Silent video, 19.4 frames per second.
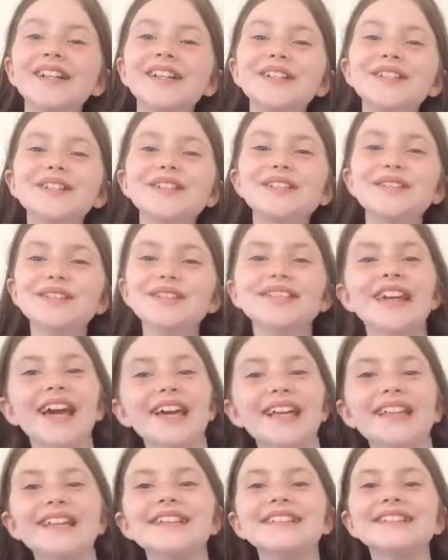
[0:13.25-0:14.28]
So
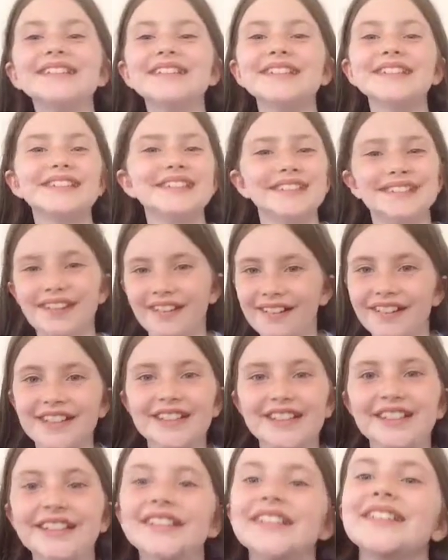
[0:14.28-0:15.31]
yeah, let's get
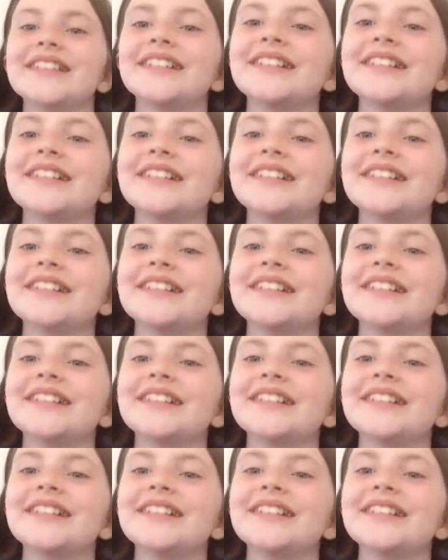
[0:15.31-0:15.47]
started.